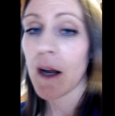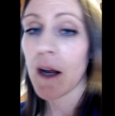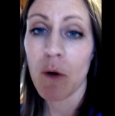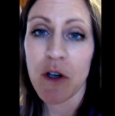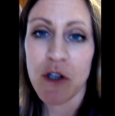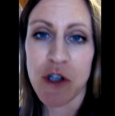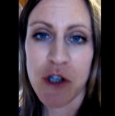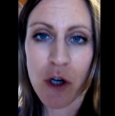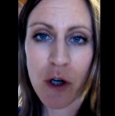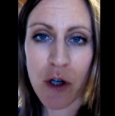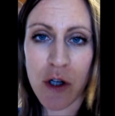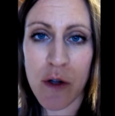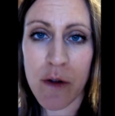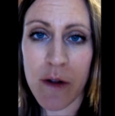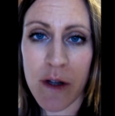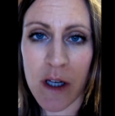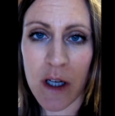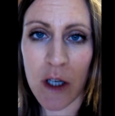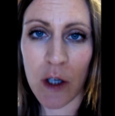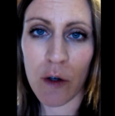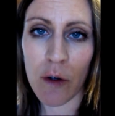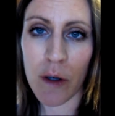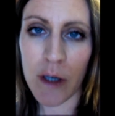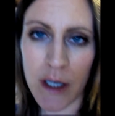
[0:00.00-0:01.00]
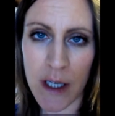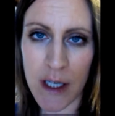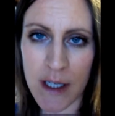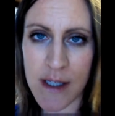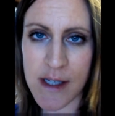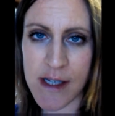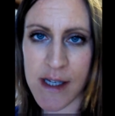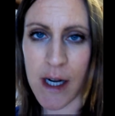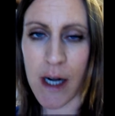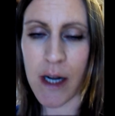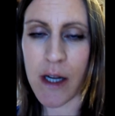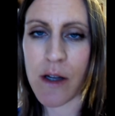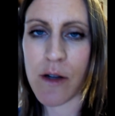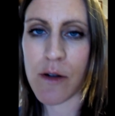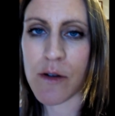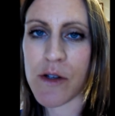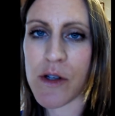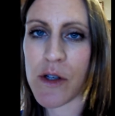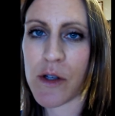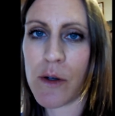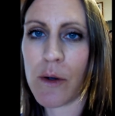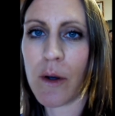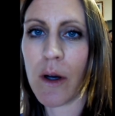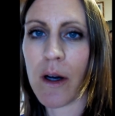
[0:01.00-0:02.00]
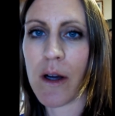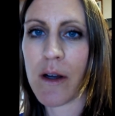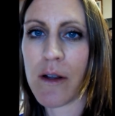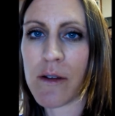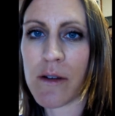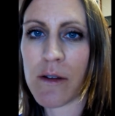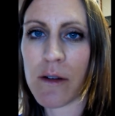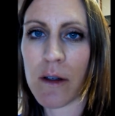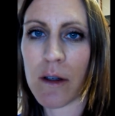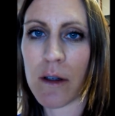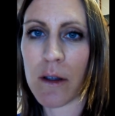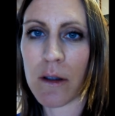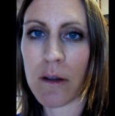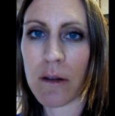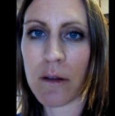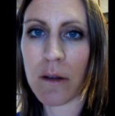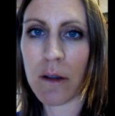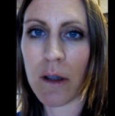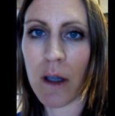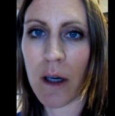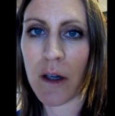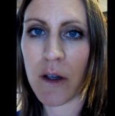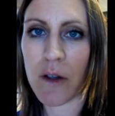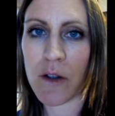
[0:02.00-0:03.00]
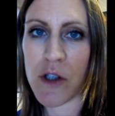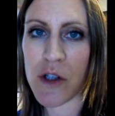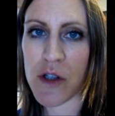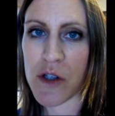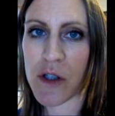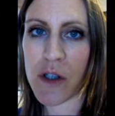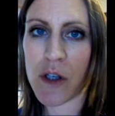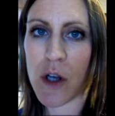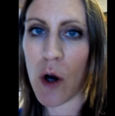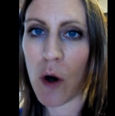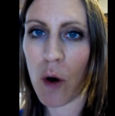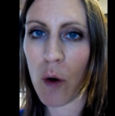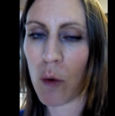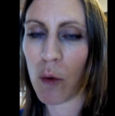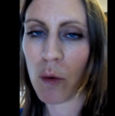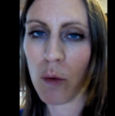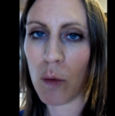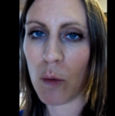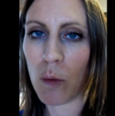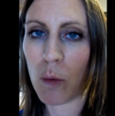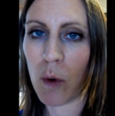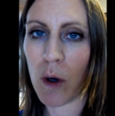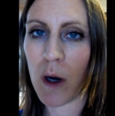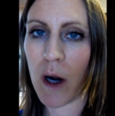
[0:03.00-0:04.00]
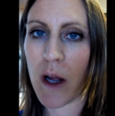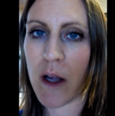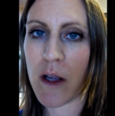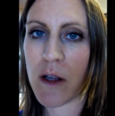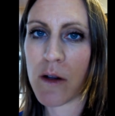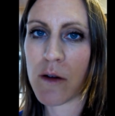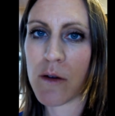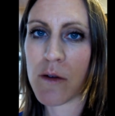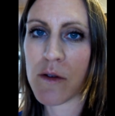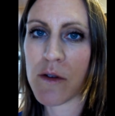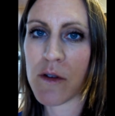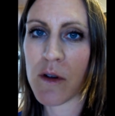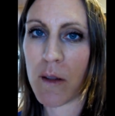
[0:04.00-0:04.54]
I want to show you the ingredients that I use so you guys kind of just know what I use.